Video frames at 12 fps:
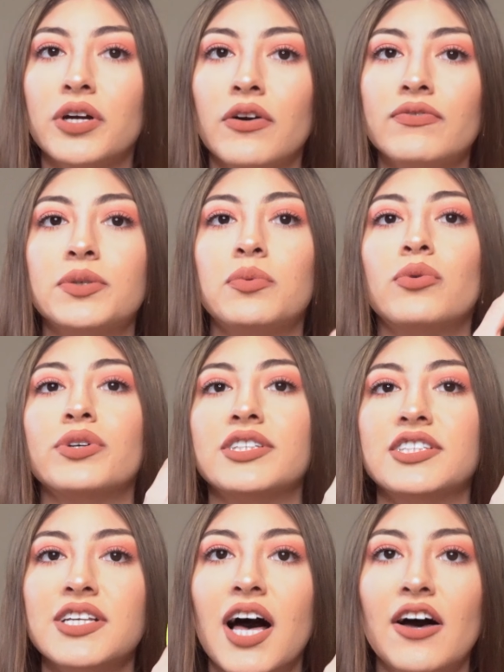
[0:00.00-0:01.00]
comfortable and
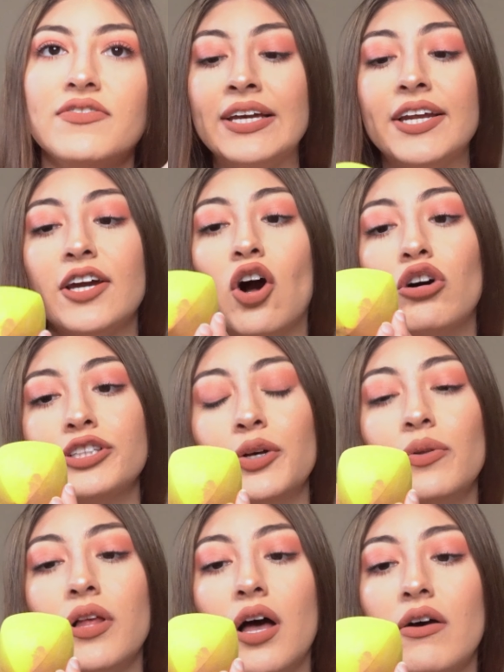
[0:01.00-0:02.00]
soft. And I
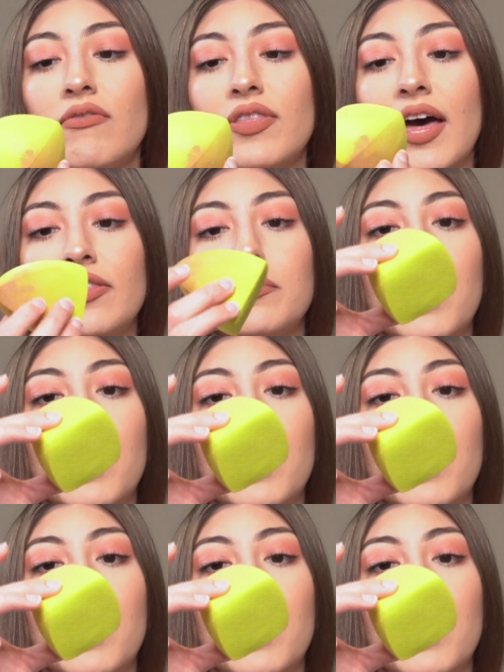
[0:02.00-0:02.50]
also love that the